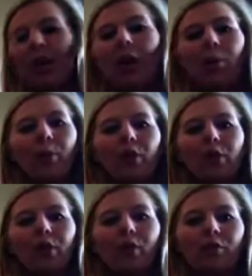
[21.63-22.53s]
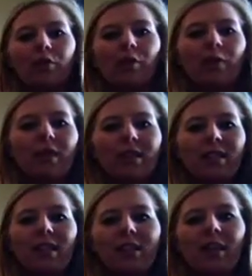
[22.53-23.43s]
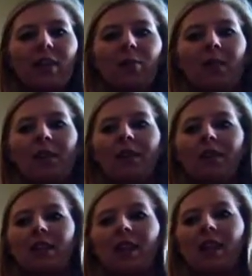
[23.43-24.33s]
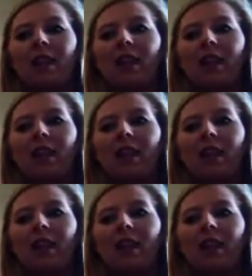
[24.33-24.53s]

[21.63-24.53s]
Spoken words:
a person for the residents there because, like,